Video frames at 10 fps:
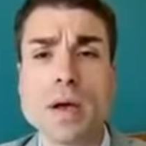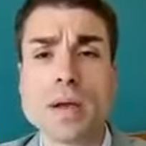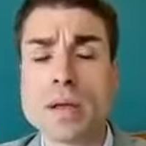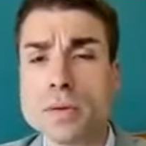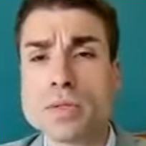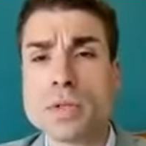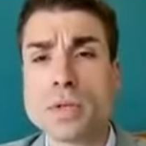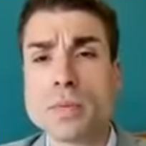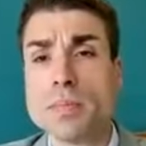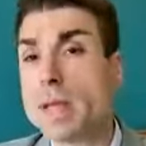huge
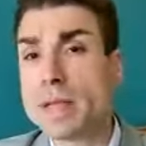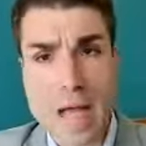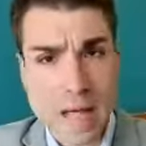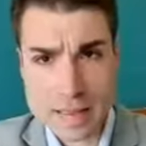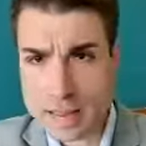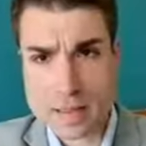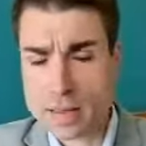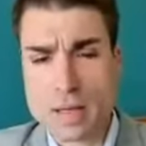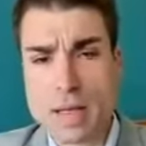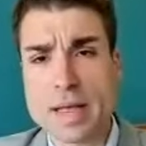big data,
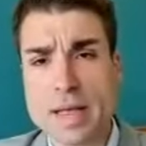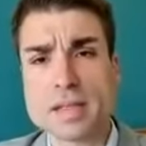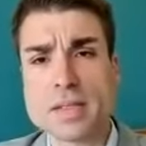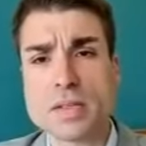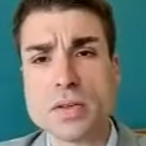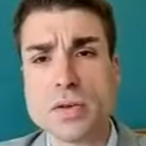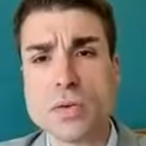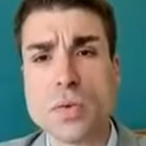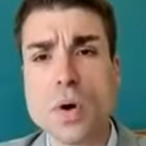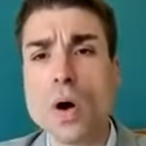as
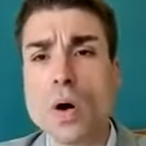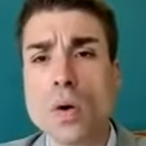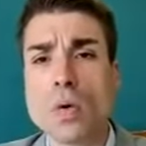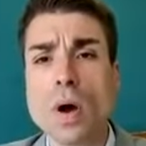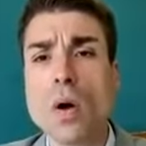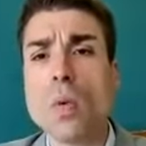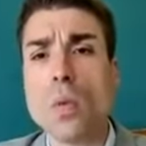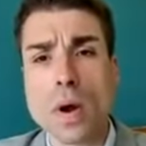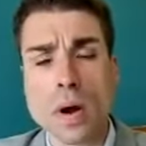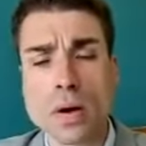you all
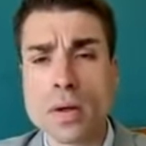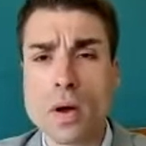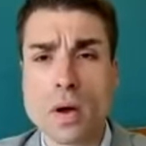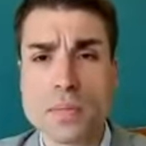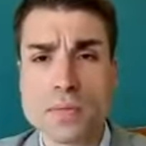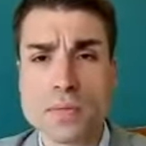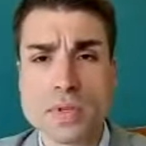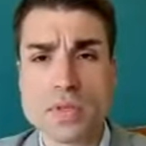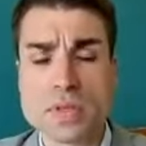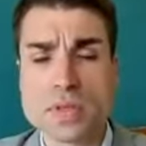aware of
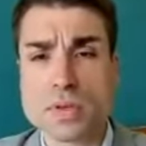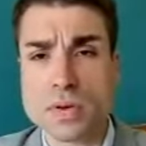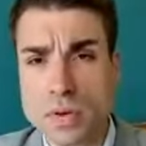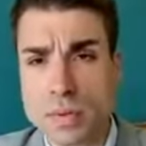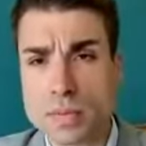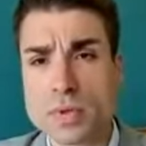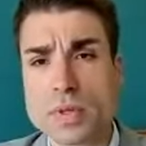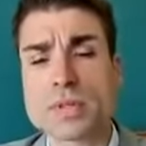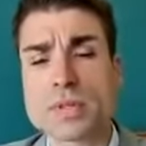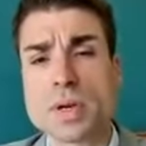this
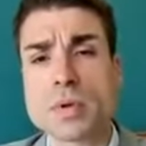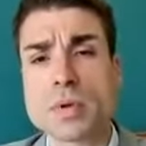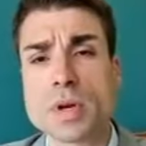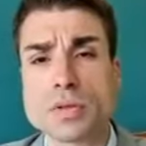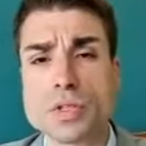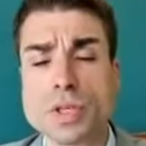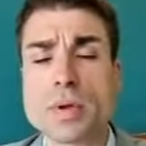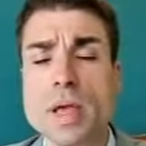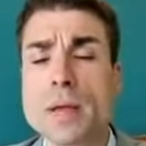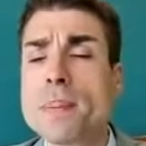terminology.
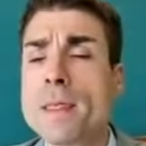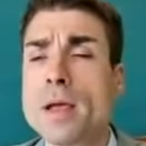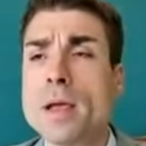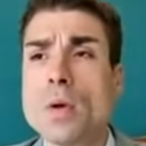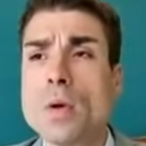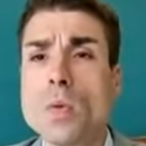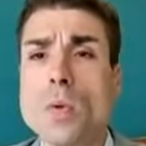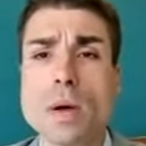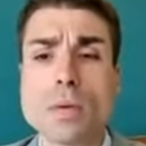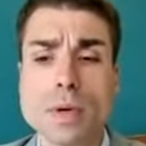Okay,
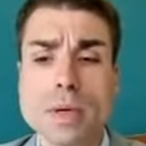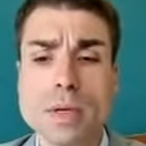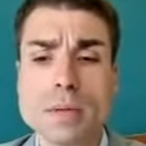well,